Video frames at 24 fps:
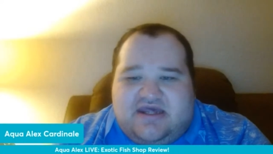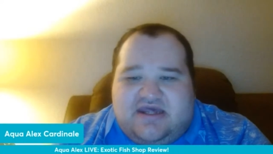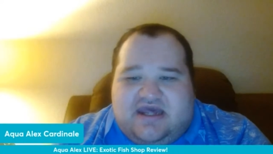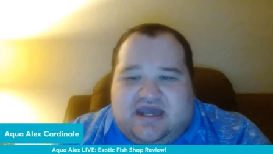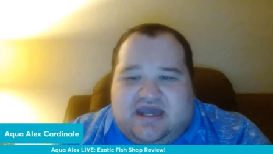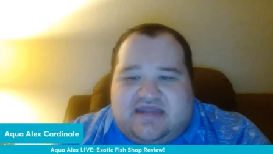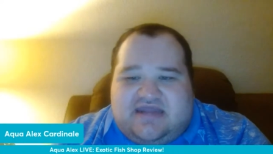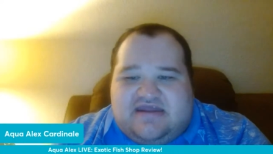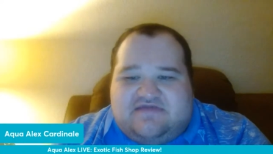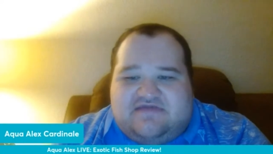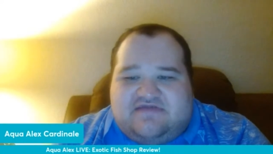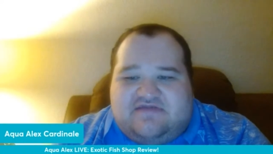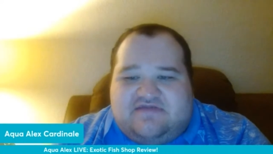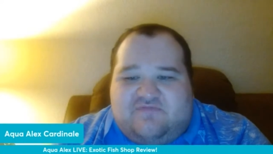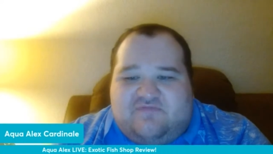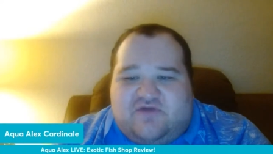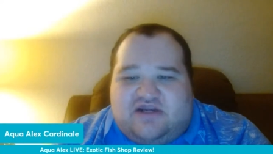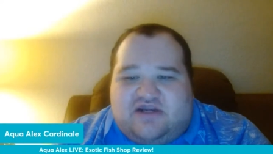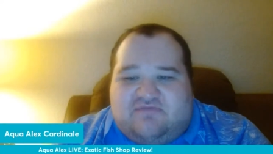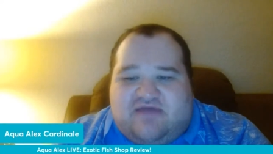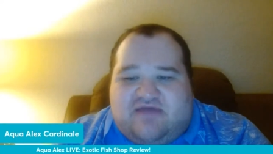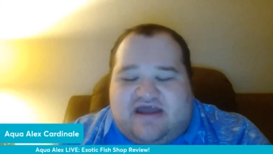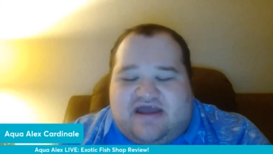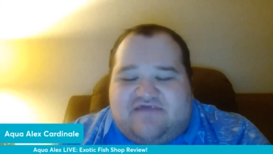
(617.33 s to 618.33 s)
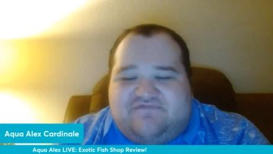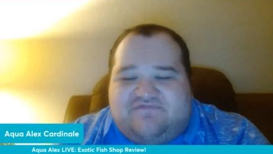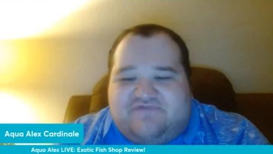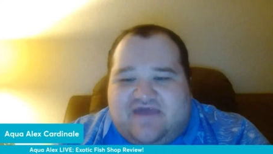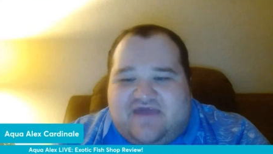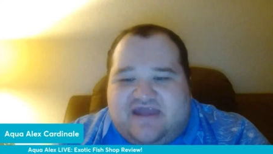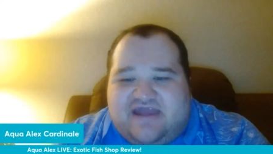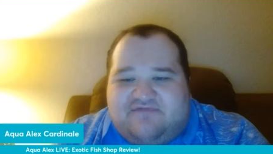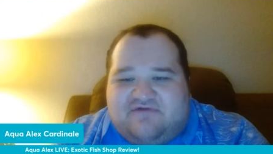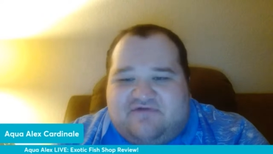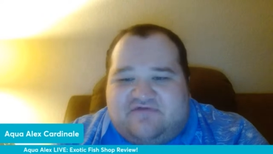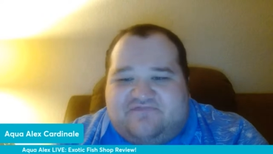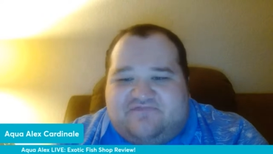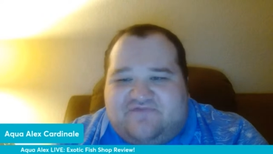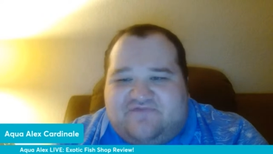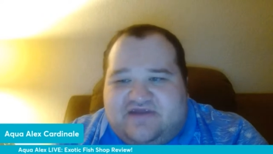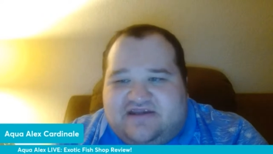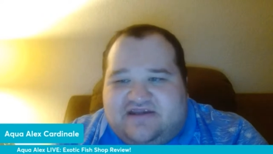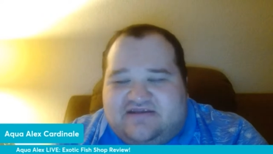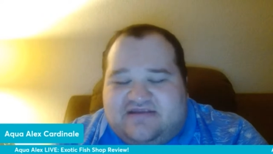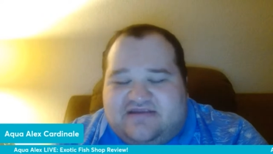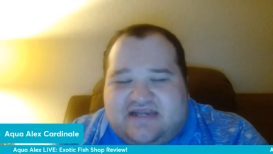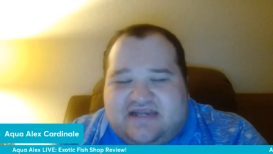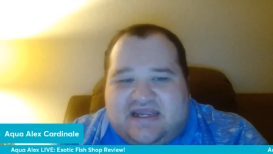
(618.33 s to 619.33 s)
And this is one of my favorite
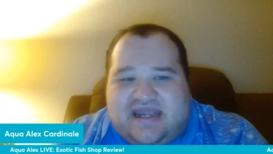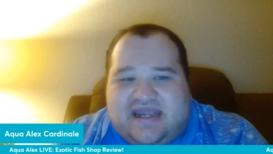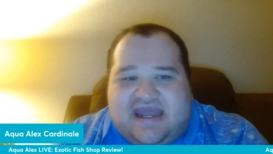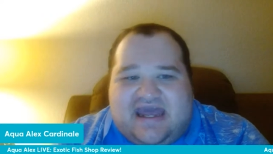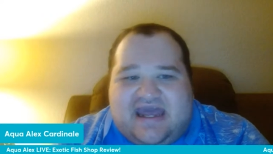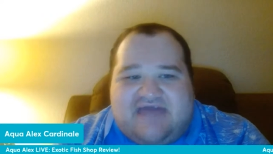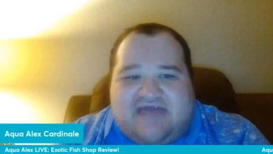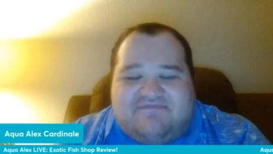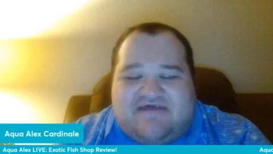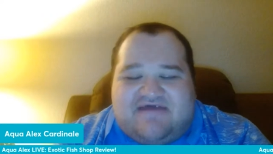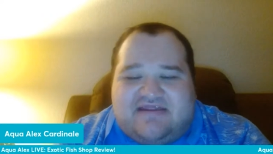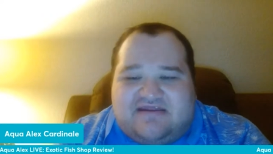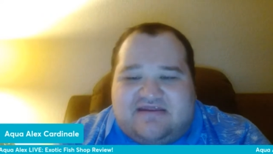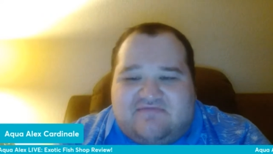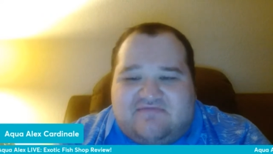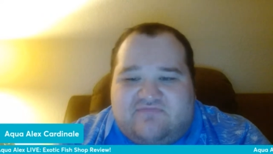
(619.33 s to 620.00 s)
fish that I have at the